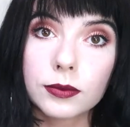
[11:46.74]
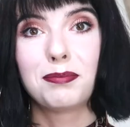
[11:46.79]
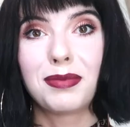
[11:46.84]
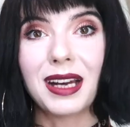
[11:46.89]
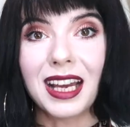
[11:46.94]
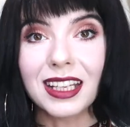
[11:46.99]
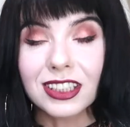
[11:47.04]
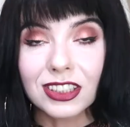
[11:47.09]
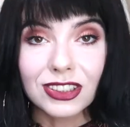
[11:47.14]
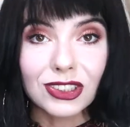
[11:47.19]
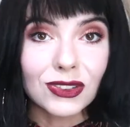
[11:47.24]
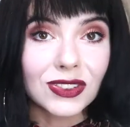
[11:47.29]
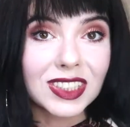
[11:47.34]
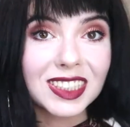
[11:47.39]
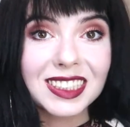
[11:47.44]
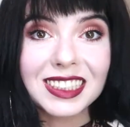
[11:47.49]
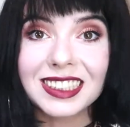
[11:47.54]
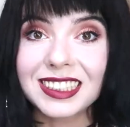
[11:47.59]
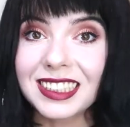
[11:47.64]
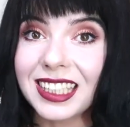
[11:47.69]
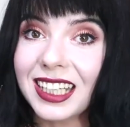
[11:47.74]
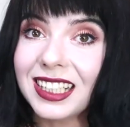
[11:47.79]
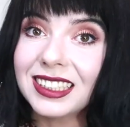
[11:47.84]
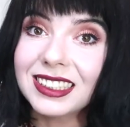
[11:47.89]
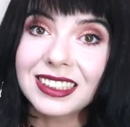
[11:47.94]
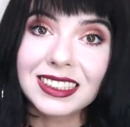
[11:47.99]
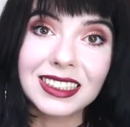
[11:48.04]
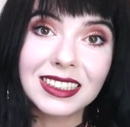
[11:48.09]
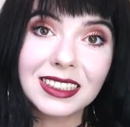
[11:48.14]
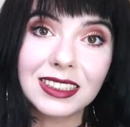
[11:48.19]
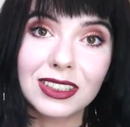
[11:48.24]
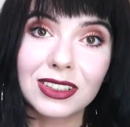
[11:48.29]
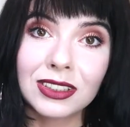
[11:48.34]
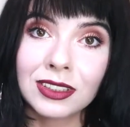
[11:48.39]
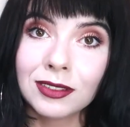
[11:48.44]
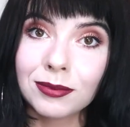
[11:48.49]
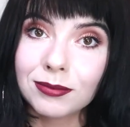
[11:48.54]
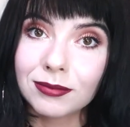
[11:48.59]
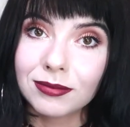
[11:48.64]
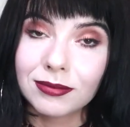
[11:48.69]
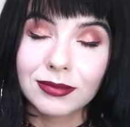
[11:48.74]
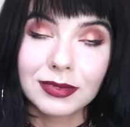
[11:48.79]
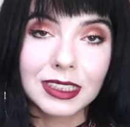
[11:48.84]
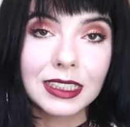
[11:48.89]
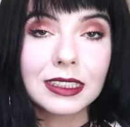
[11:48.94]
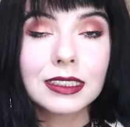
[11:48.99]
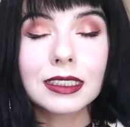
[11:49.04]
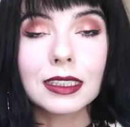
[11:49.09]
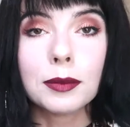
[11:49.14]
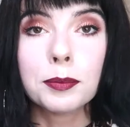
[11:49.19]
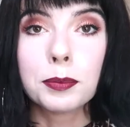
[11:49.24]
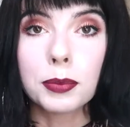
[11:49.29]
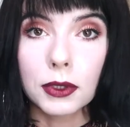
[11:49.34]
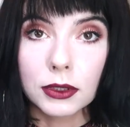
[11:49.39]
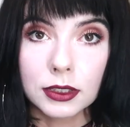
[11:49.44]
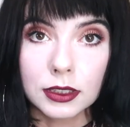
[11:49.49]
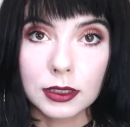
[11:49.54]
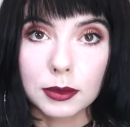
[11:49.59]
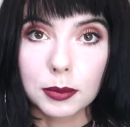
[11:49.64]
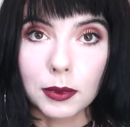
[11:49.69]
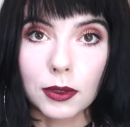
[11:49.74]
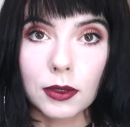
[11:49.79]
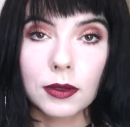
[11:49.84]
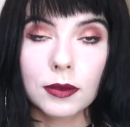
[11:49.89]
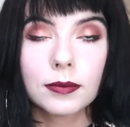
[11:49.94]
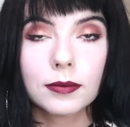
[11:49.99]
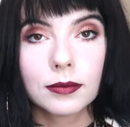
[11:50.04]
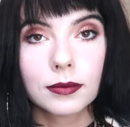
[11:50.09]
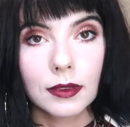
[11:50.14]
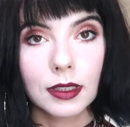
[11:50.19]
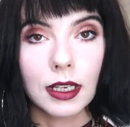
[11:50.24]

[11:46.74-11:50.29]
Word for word: but during the sales season it's impossible